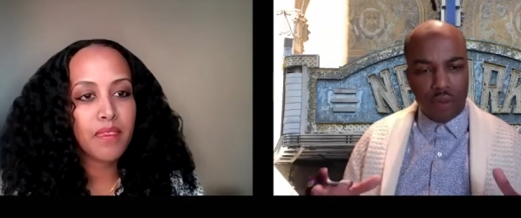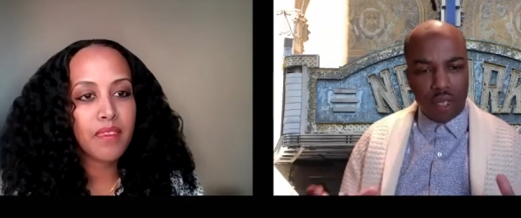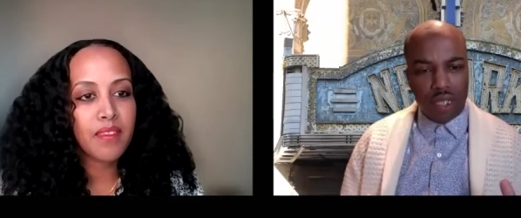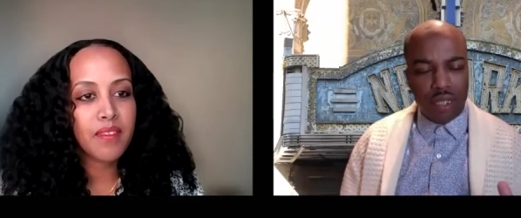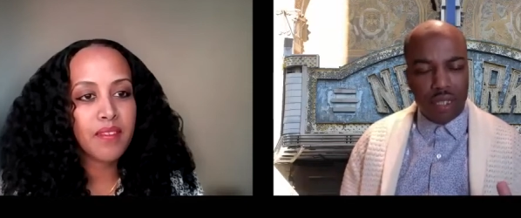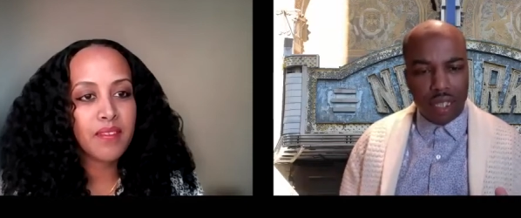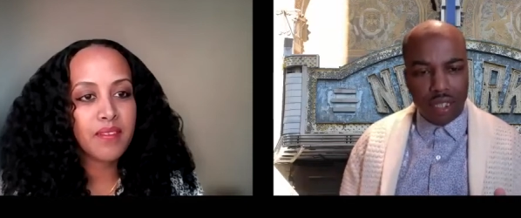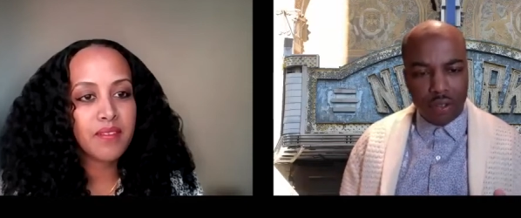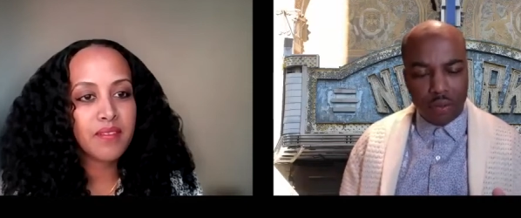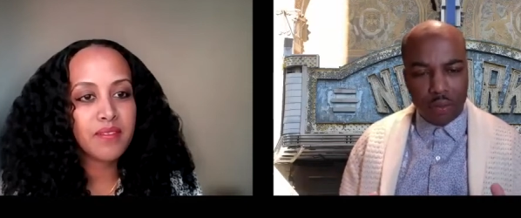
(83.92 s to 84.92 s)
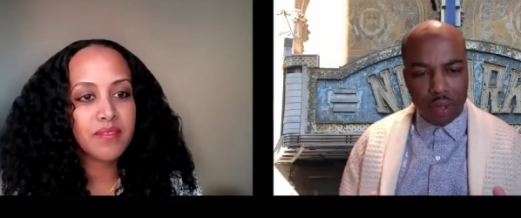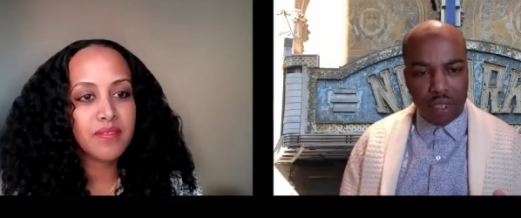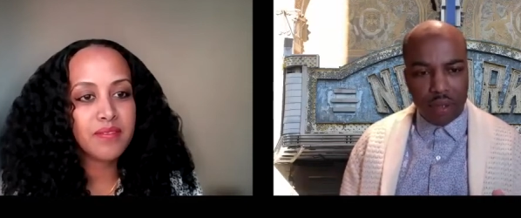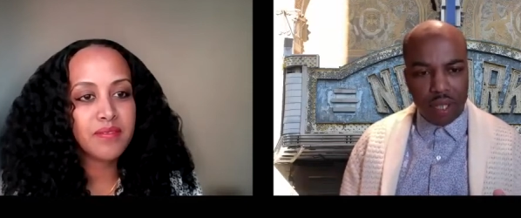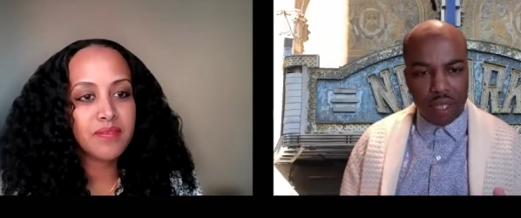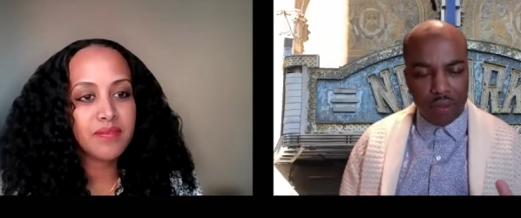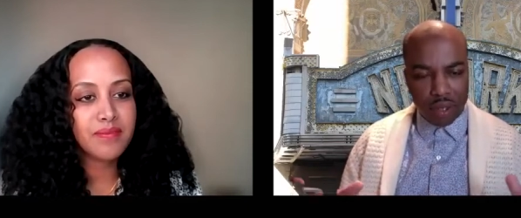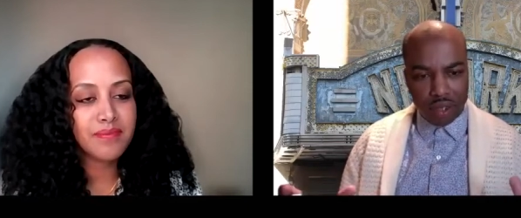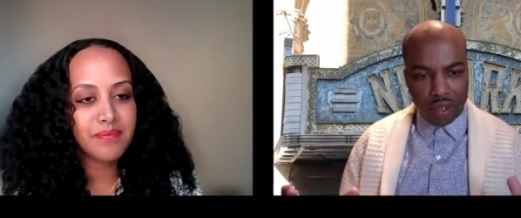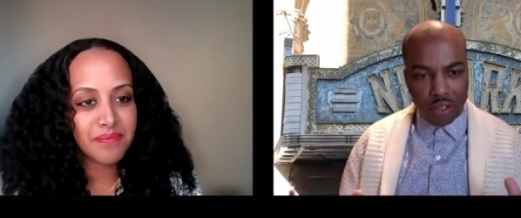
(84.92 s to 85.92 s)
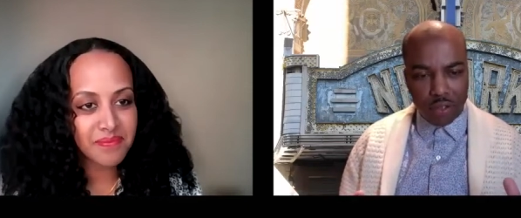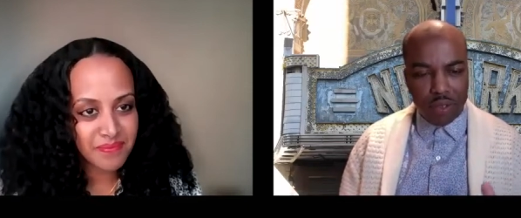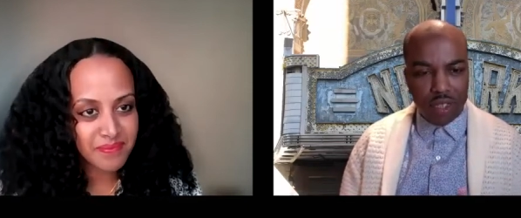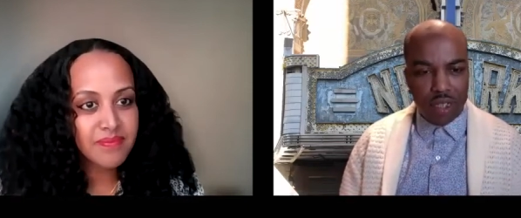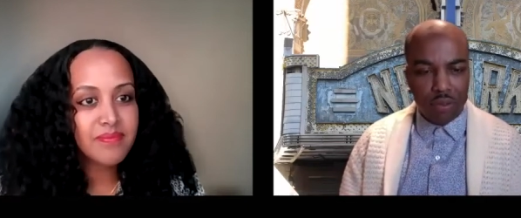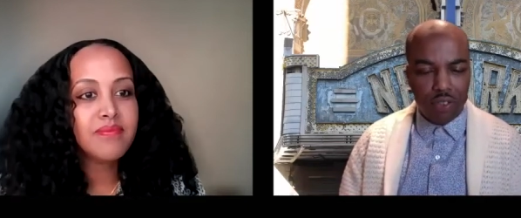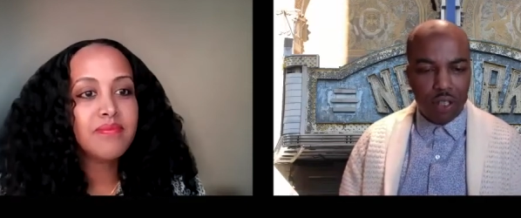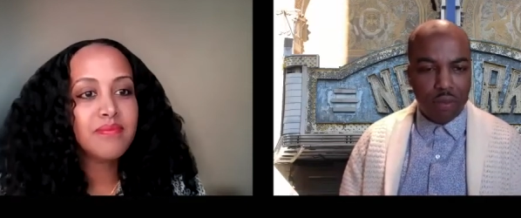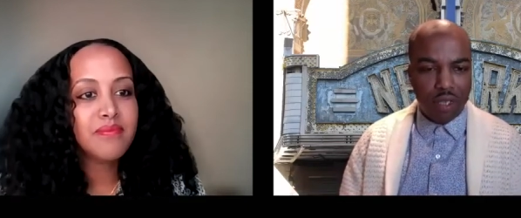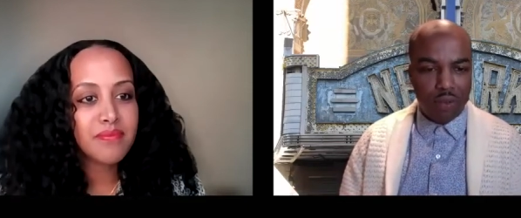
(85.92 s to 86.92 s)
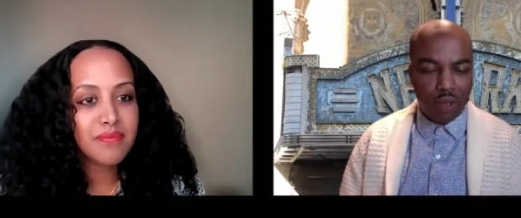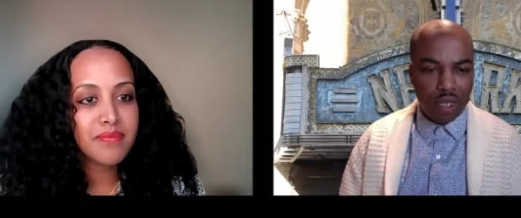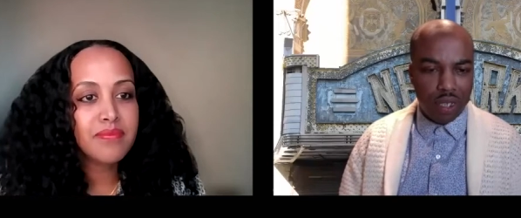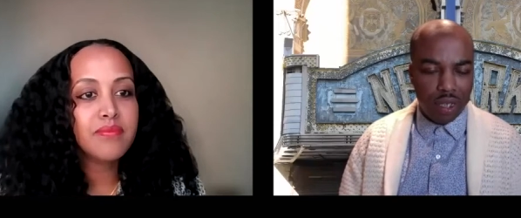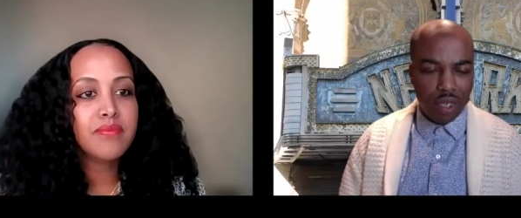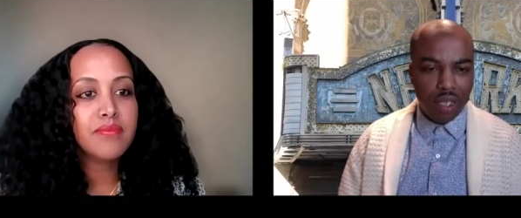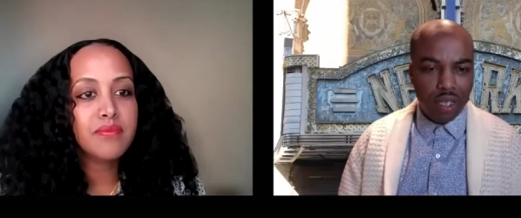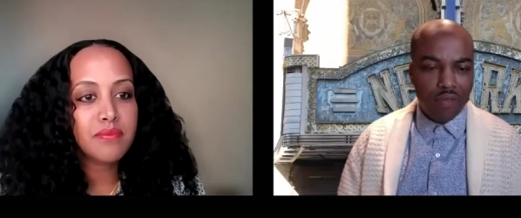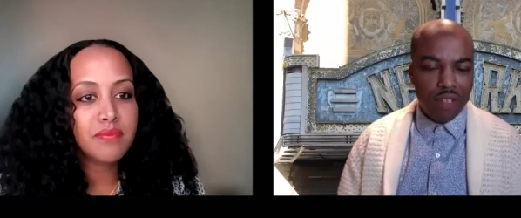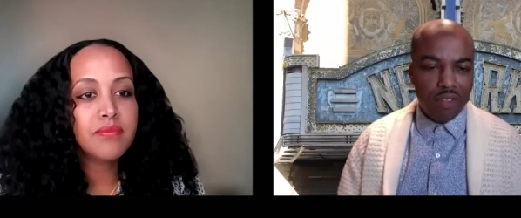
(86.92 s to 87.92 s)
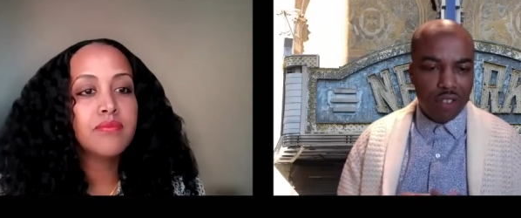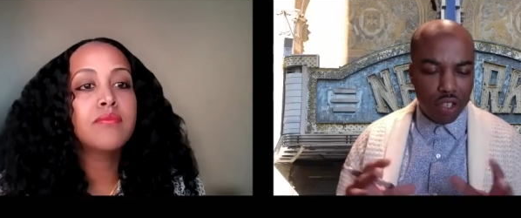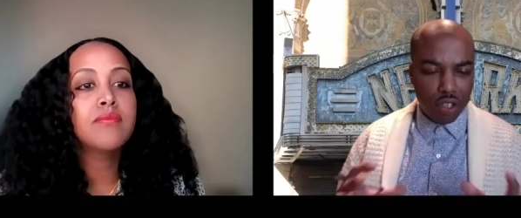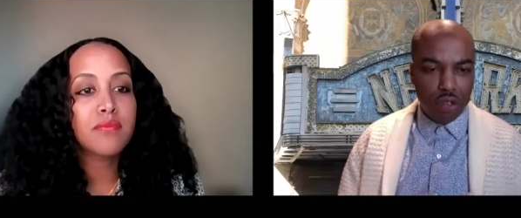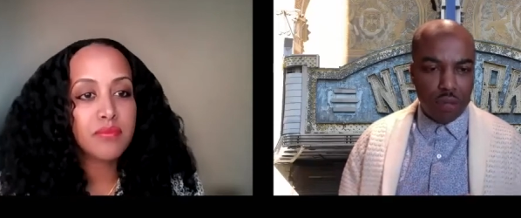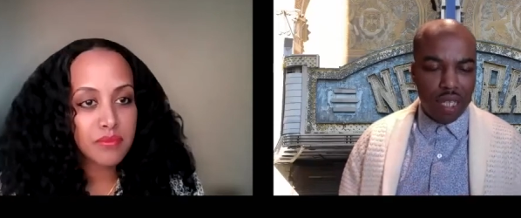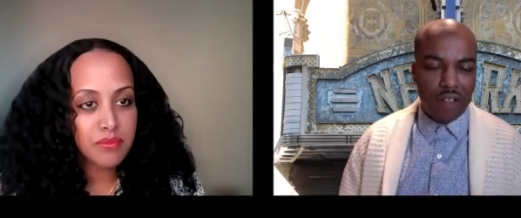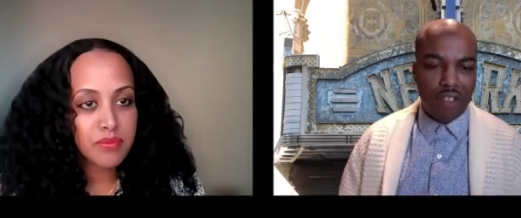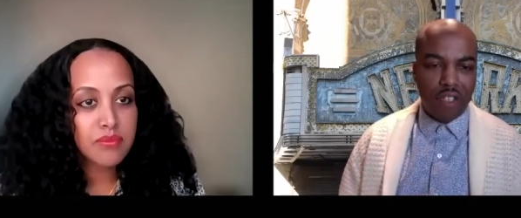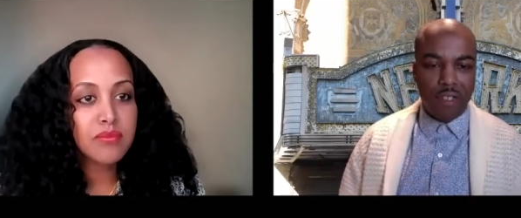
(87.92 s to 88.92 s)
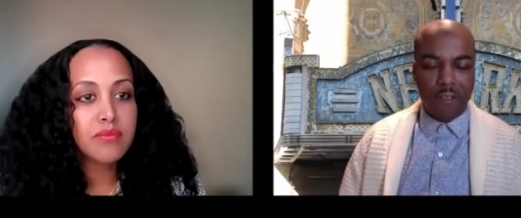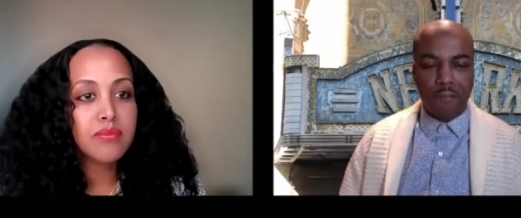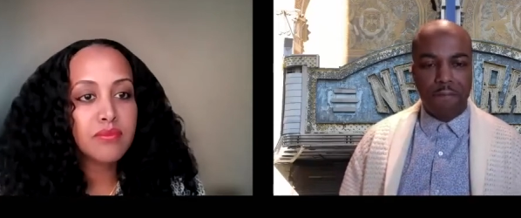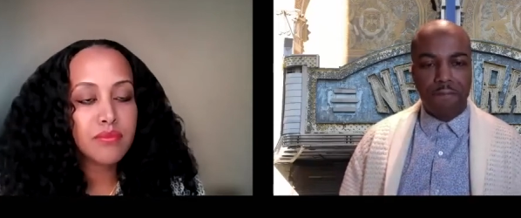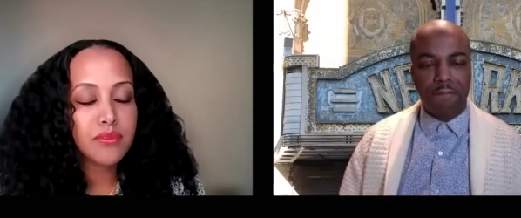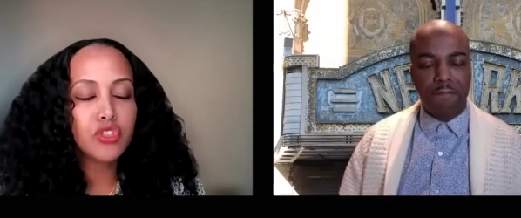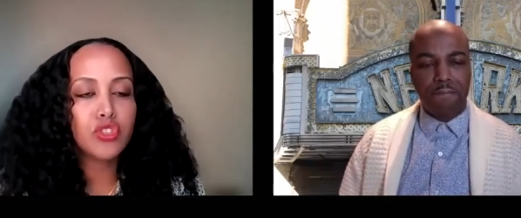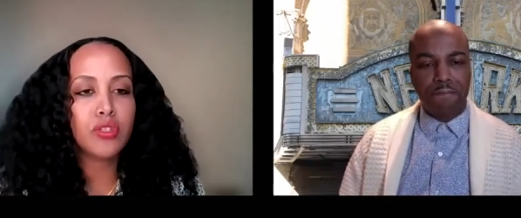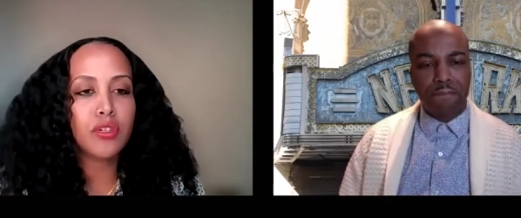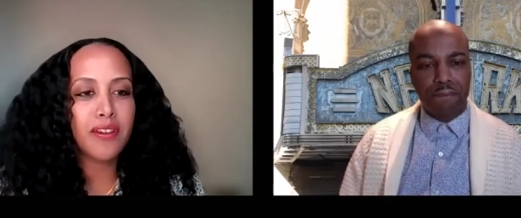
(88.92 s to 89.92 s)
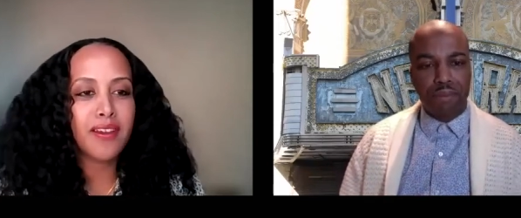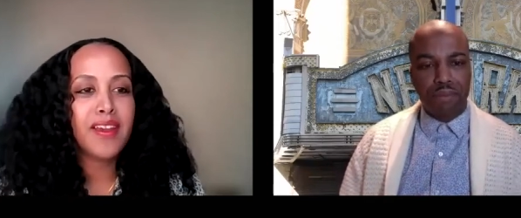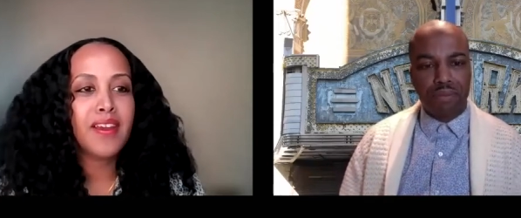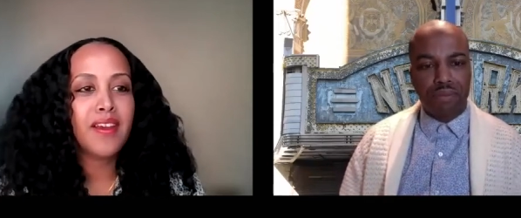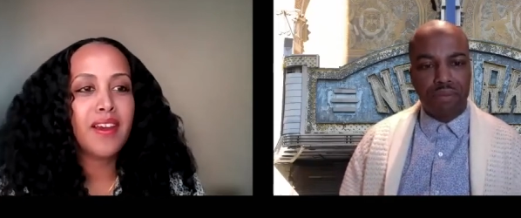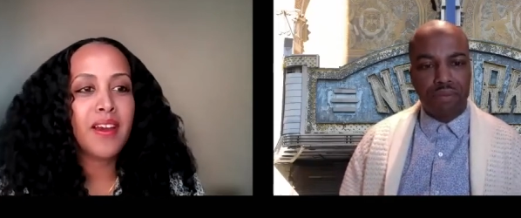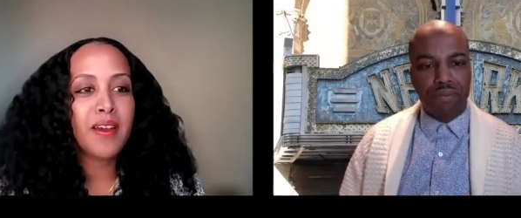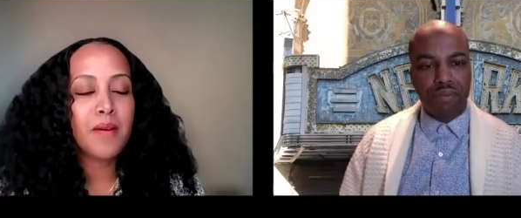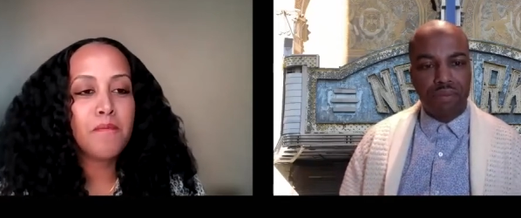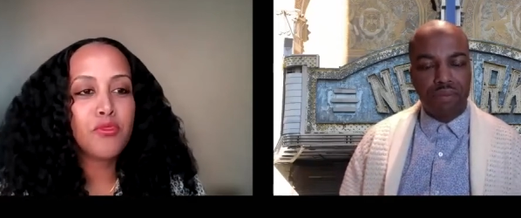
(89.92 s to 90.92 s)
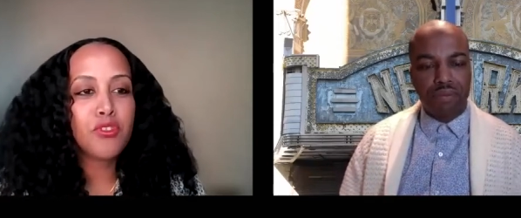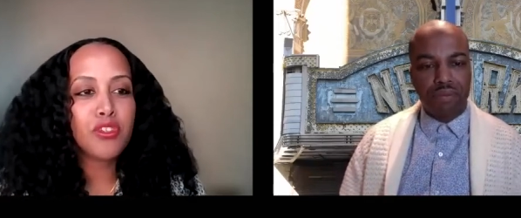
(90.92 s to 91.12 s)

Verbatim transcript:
Speaker 1: What is it that you mean by that? What does Newark Museum of Art mean when they reference global Africa?
Speaker 2: Sure. Um,